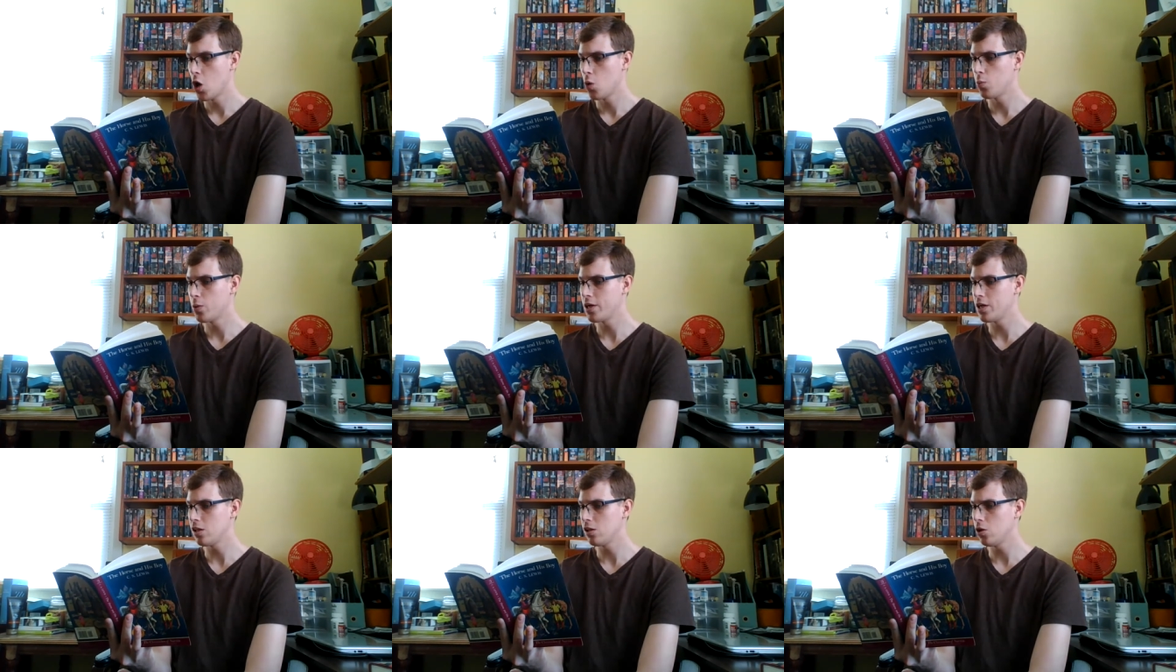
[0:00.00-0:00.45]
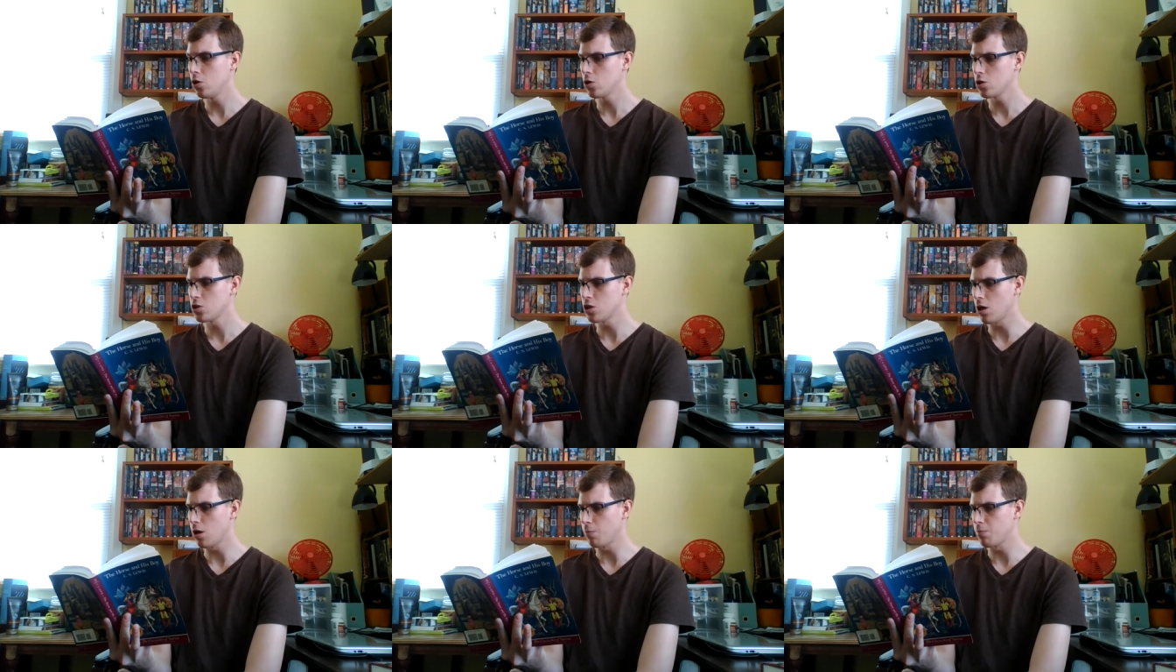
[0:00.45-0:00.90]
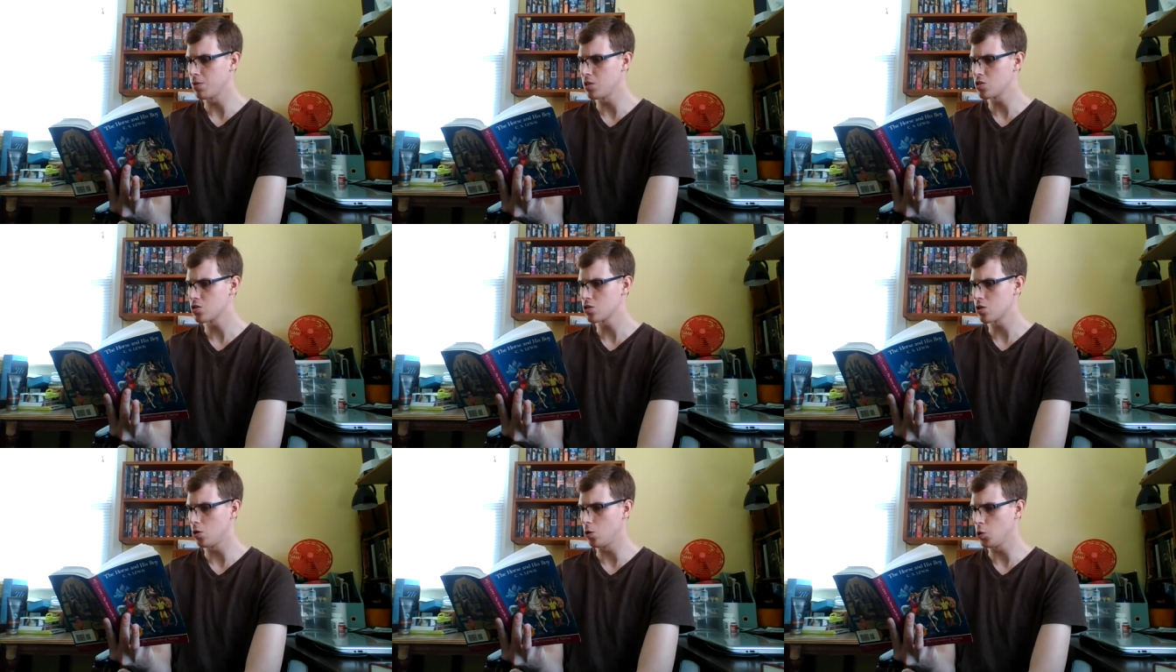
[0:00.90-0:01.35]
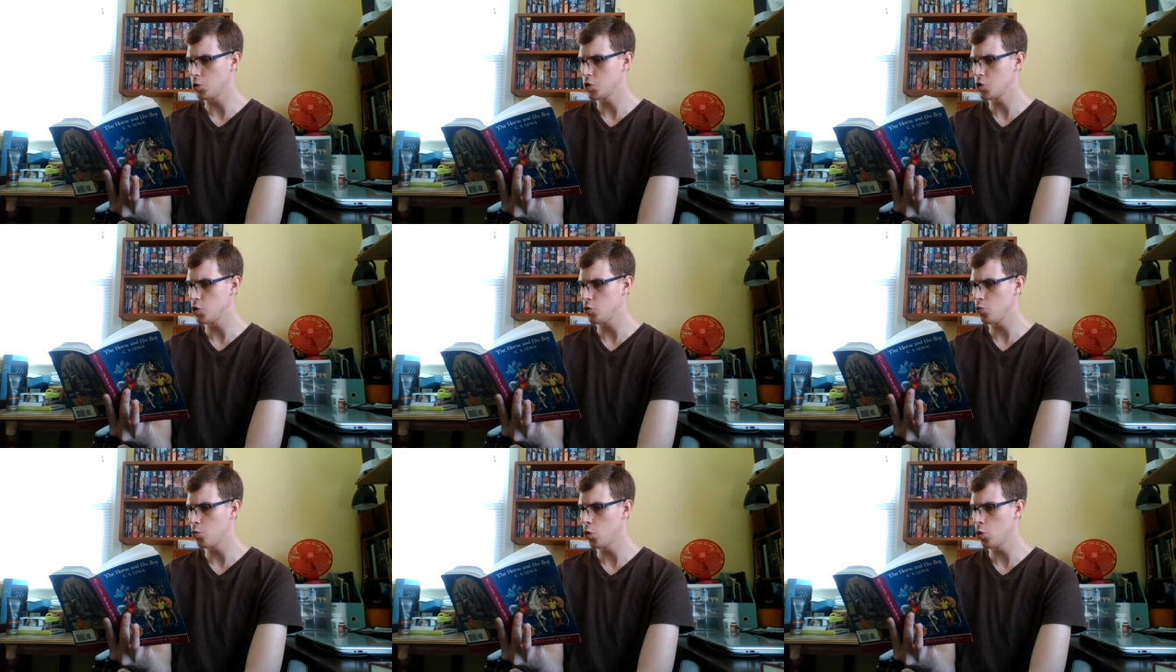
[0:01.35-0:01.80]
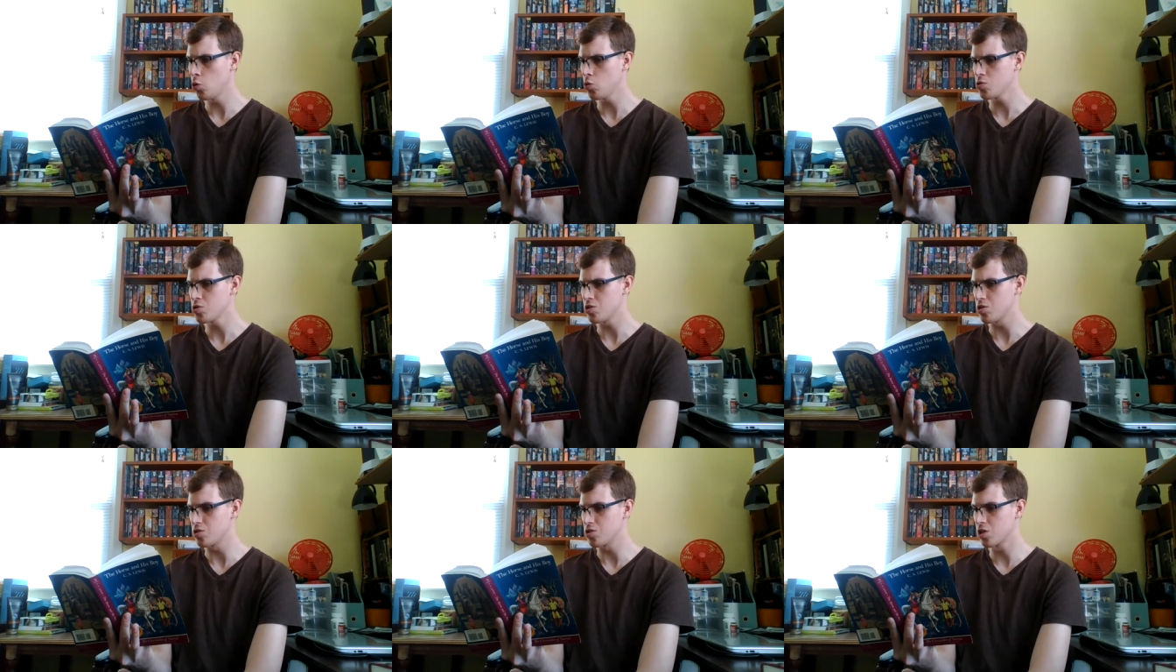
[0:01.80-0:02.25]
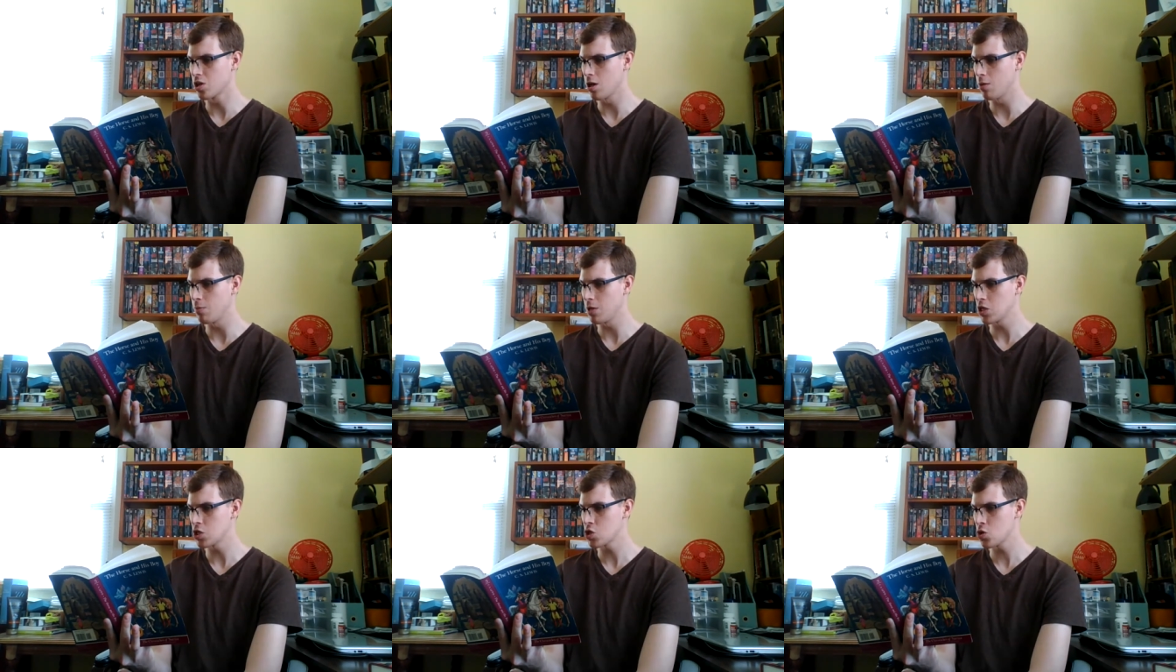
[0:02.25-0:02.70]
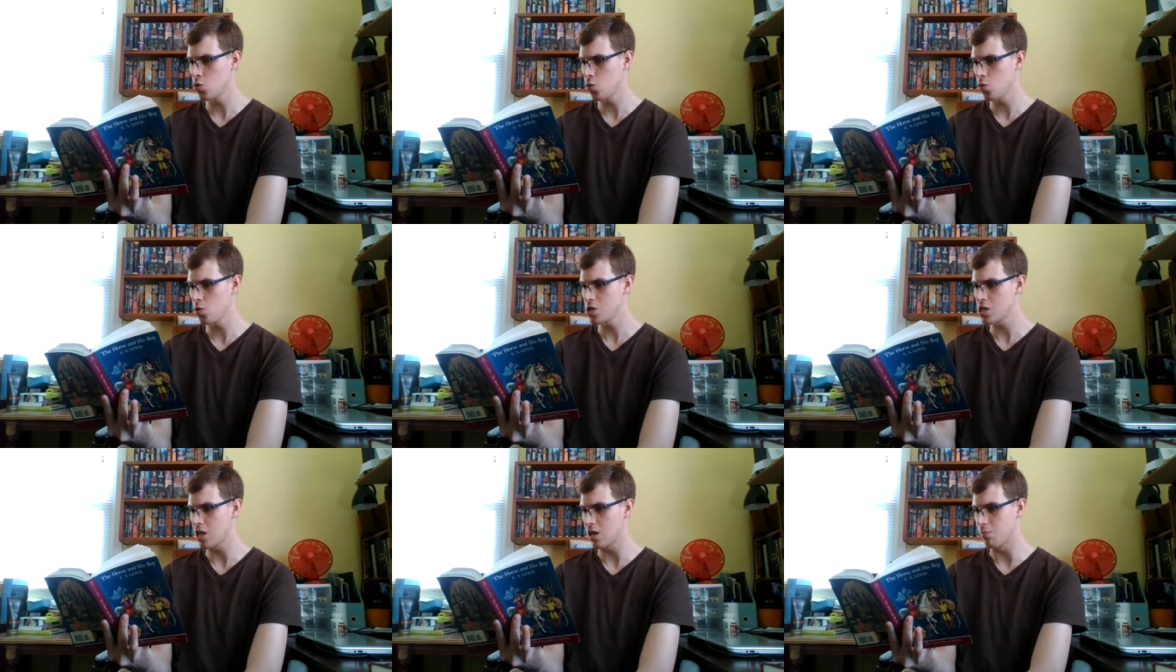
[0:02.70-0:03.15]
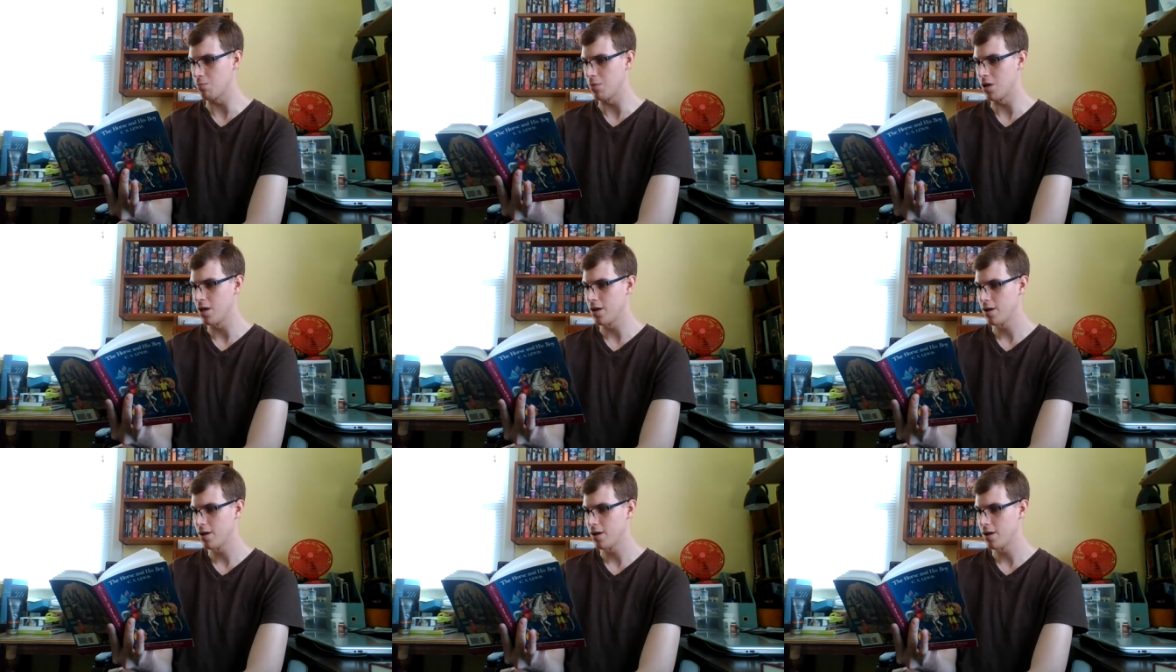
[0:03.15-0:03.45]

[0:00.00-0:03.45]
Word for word: when he looked up and saw two horses coming toward him